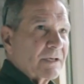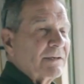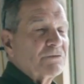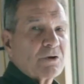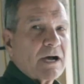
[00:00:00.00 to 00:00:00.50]
it
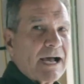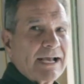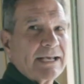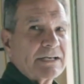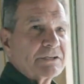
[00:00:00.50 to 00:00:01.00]
gives you a
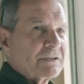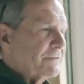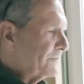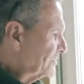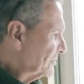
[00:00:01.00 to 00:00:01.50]
high energy
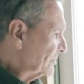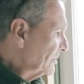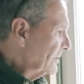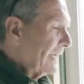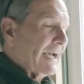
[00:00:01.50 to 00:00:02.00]

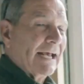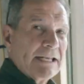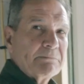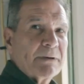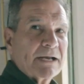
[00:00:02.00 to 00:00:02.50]
efficient, and
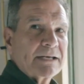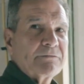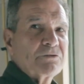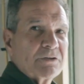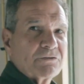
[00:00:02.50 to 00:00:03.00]
impact
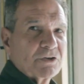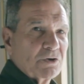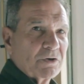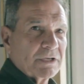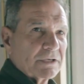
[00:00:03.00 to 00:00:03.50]
gives you the
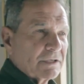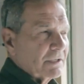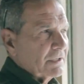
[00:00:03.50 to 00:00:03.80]
security.